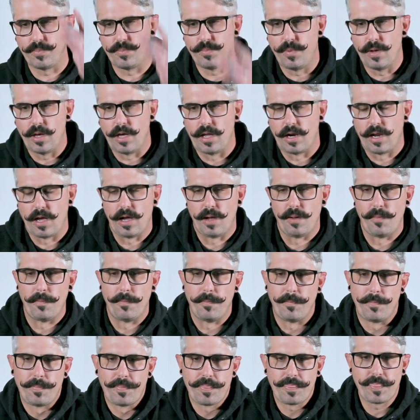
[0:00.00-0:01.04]
But
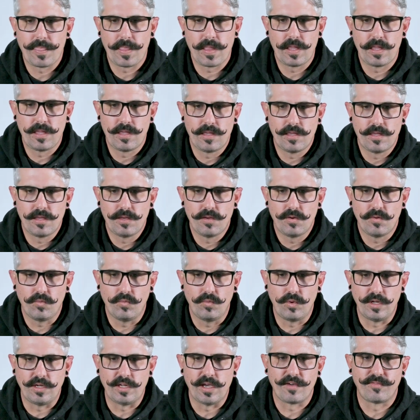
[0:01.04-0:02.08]

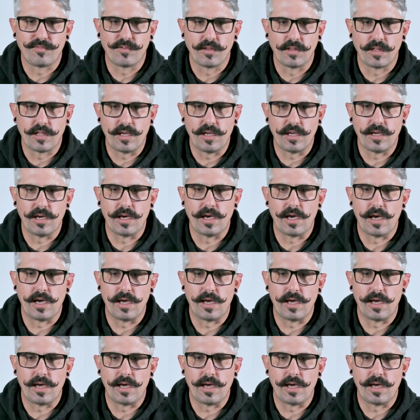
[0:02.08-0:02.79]
we definitely